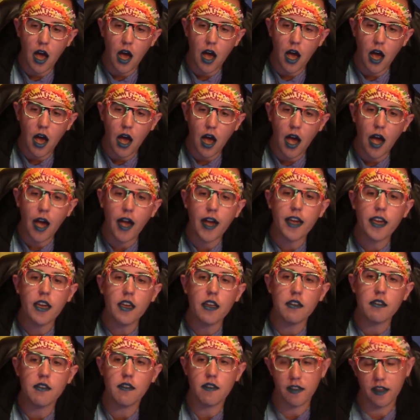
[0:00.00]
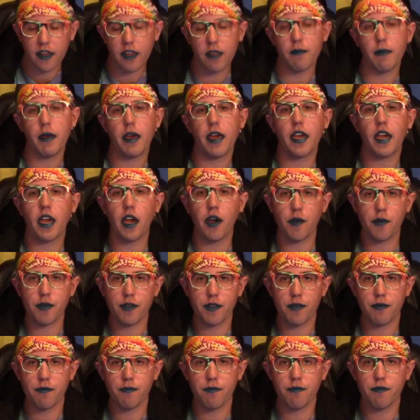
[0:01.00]
I deleted my
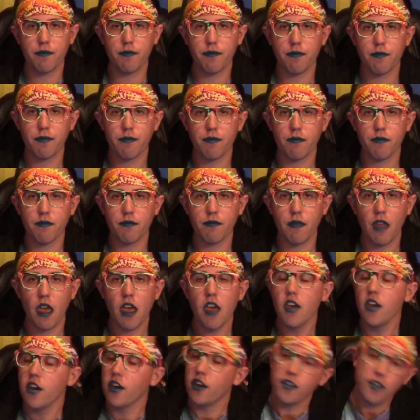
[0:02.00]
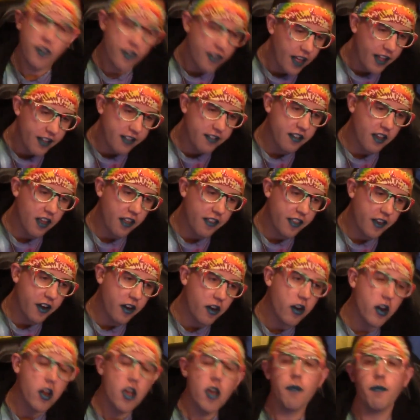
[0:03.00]
account. So that's not
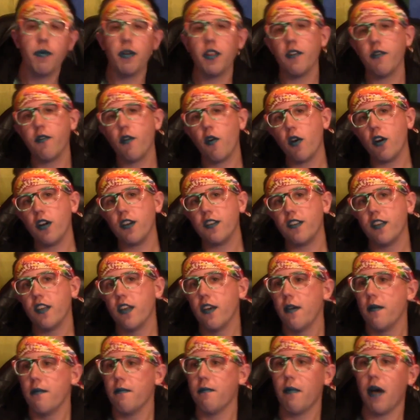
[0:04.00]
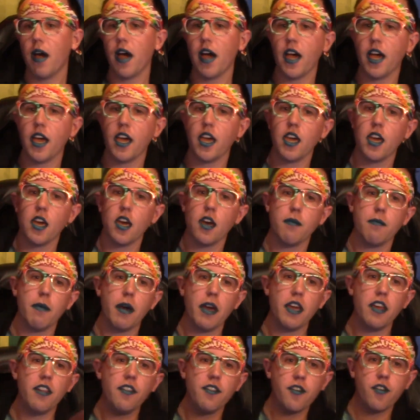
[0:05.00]
there. But of course, my
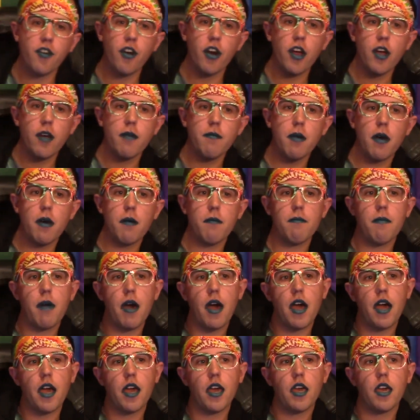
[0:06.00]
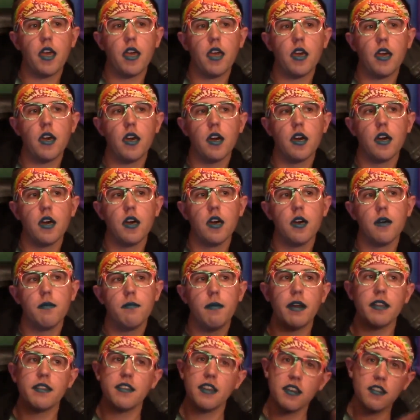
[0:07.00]
Instagram, my
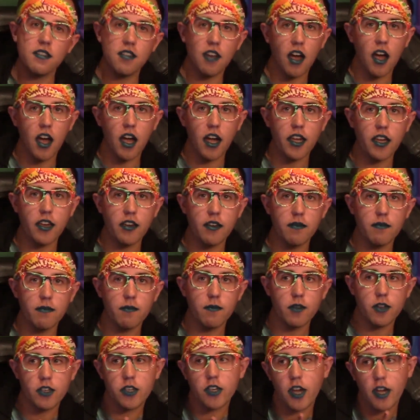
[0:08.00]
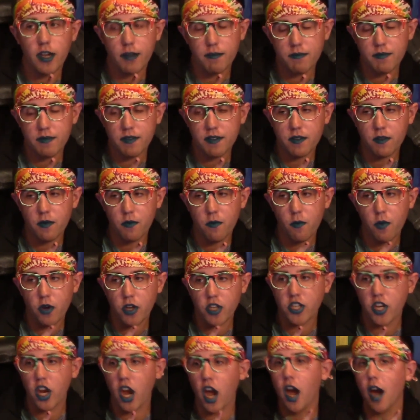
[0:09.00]
TikTok, which I
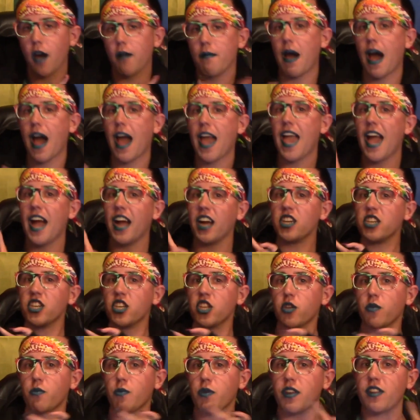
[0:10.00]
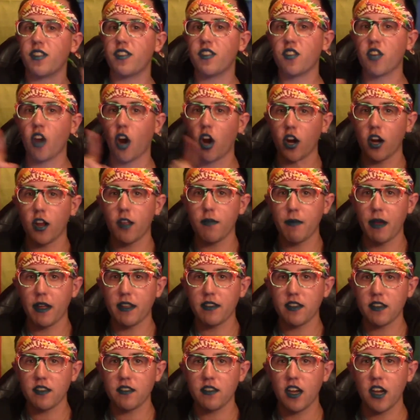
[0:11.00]
actually restarted my
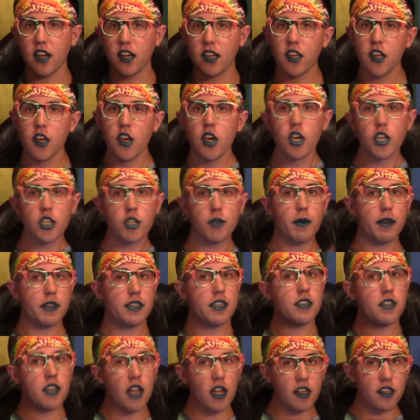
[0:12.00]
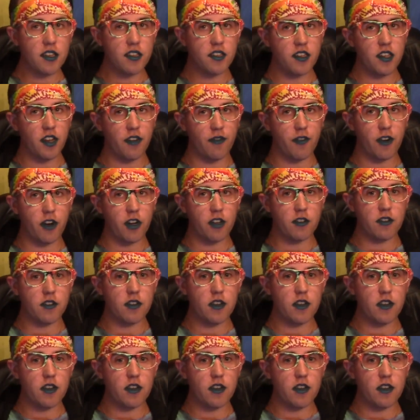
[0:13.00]
TikTok, so my TikTok is different.